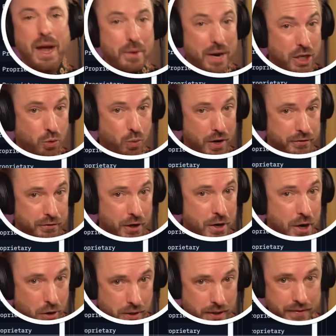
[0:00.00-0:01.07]
Now, it is worth to
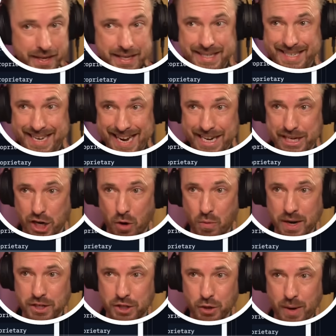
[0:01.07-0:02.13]
note at this stage, I
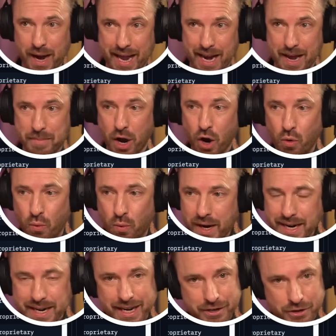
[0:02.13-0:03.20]
went to LM
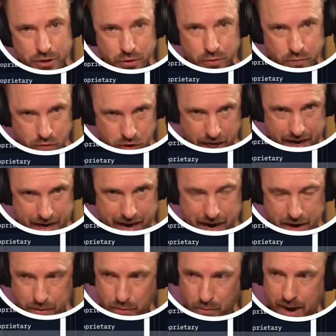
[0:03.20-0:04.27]
Arena to check
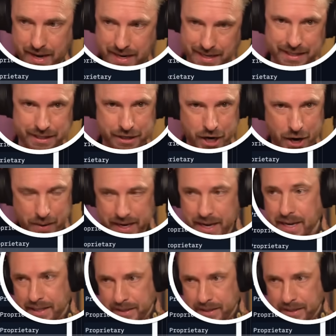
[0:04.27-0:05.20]
how the rankings are going.